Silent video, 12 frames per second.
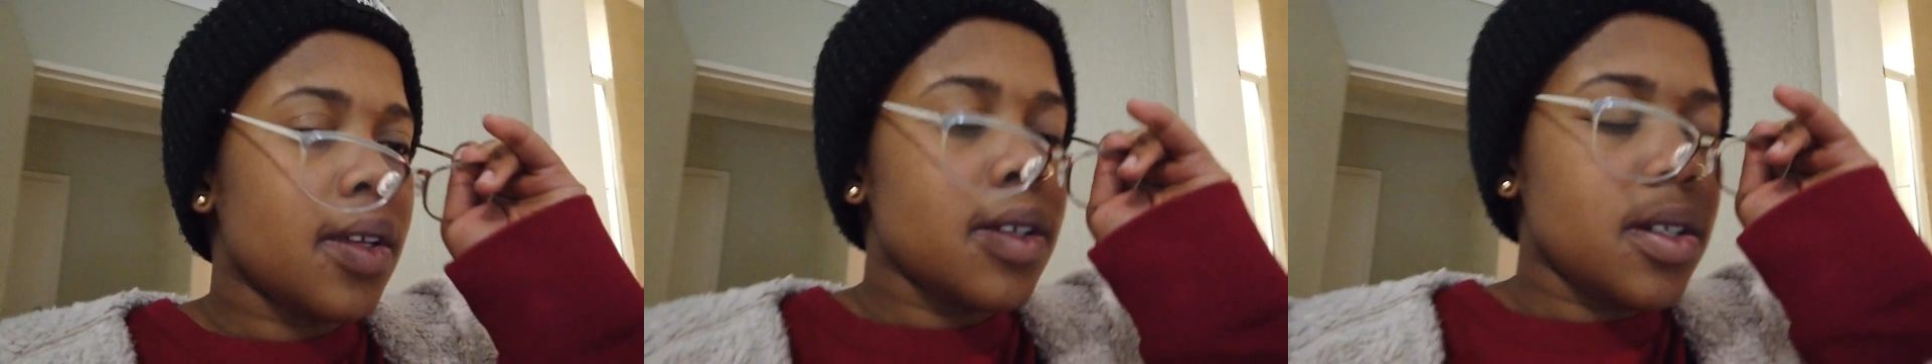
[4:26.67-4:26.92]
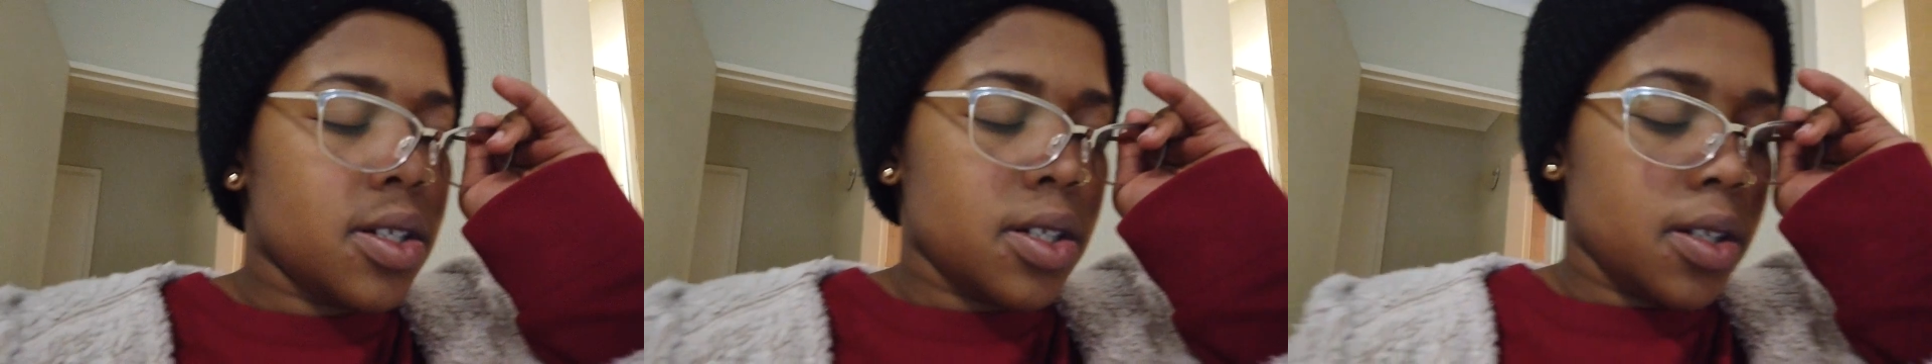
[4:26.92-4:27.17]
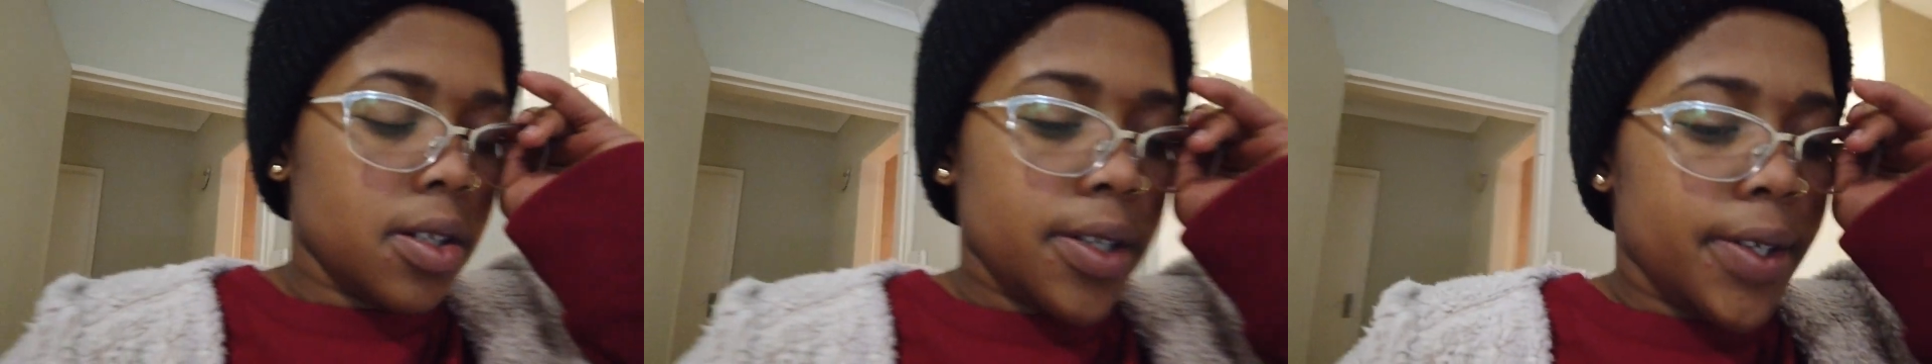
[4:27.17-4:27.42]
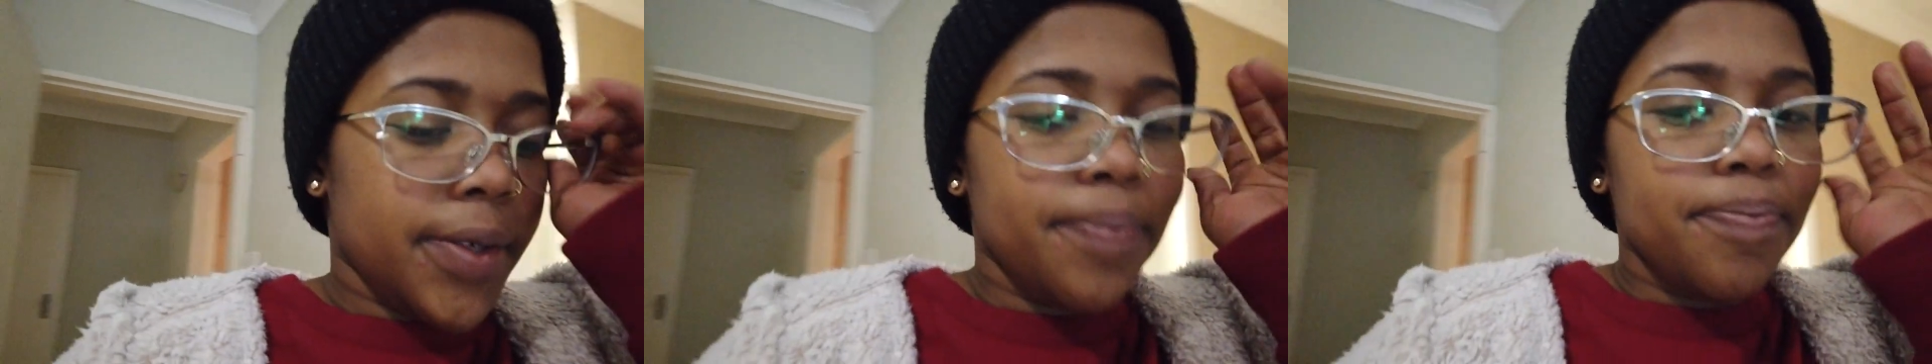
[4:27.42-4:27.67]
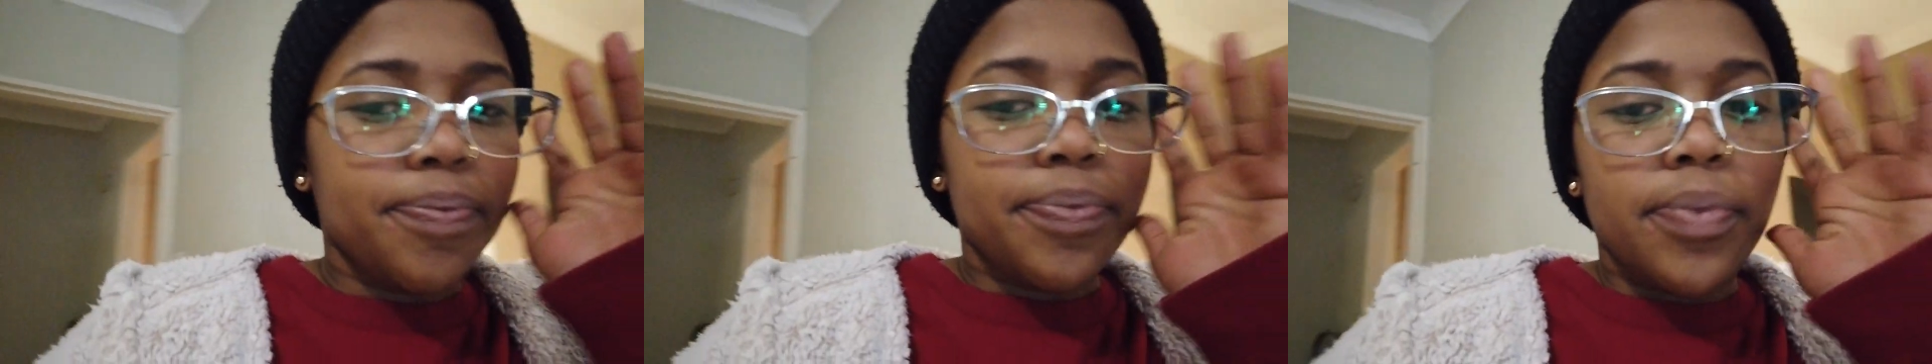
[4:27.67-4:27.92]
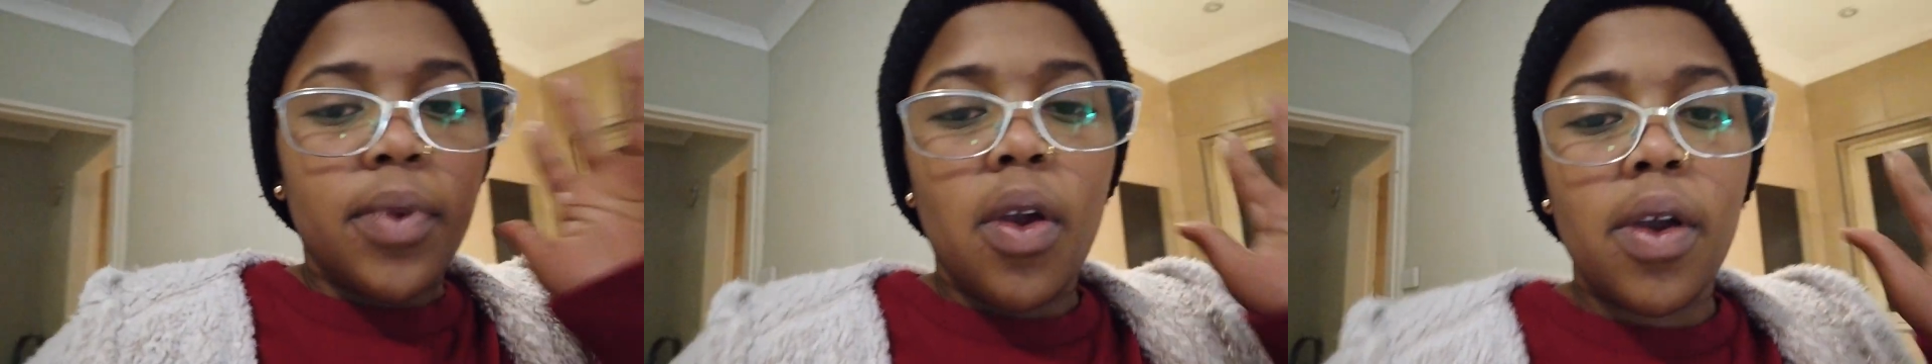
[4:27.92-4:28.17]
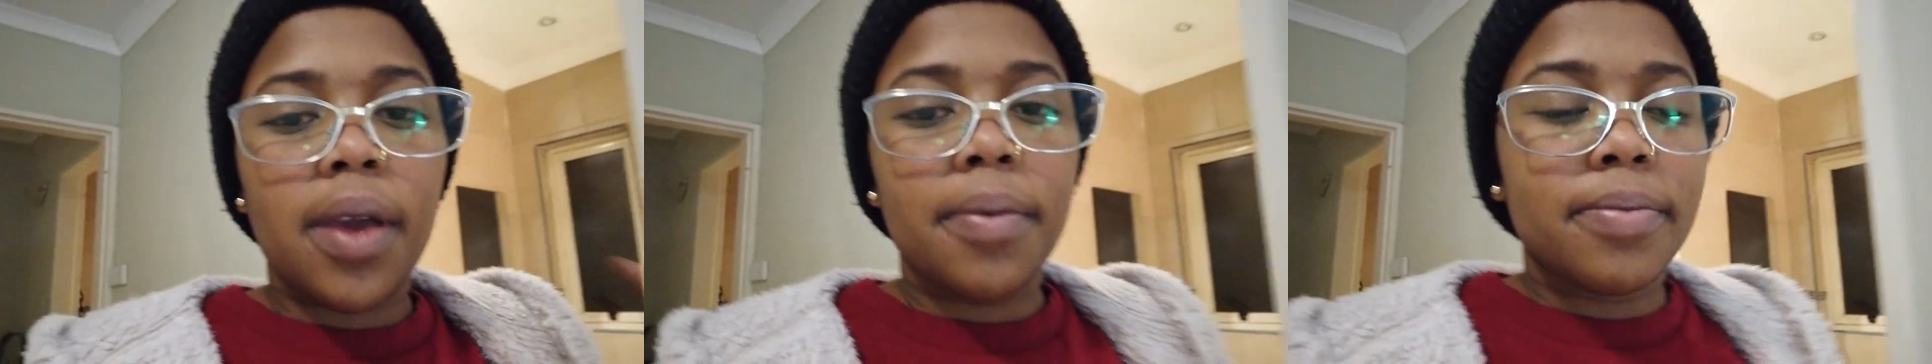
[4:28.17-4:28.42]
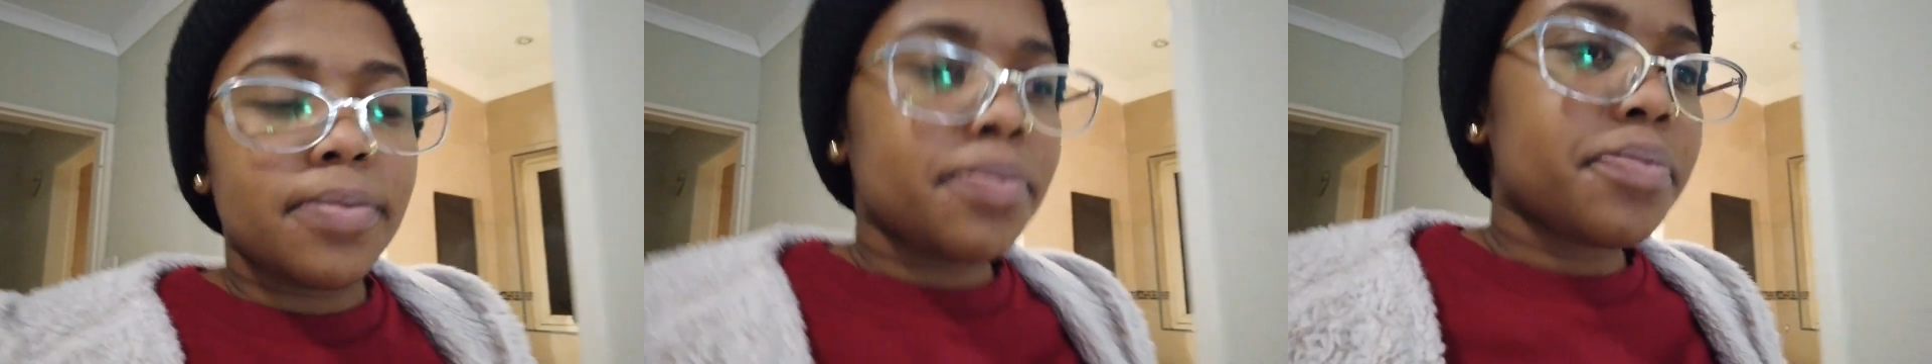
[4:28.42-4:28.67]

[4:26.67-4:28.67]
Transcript: Ish. Okay.